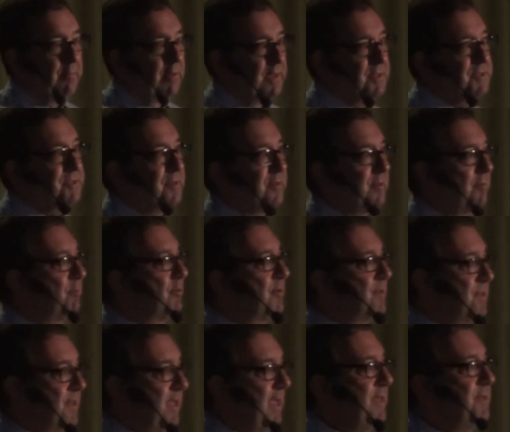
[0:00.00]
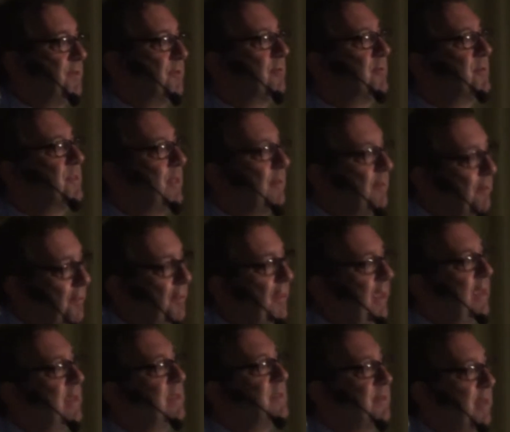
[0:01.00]
the procedures and things
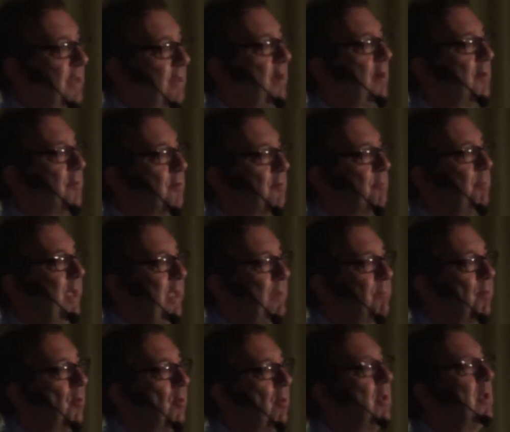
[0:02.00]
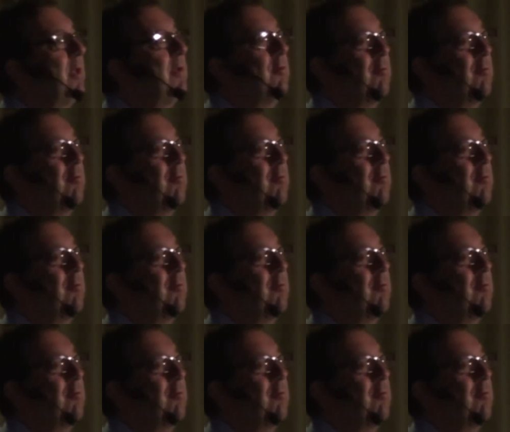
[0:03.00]
that other people will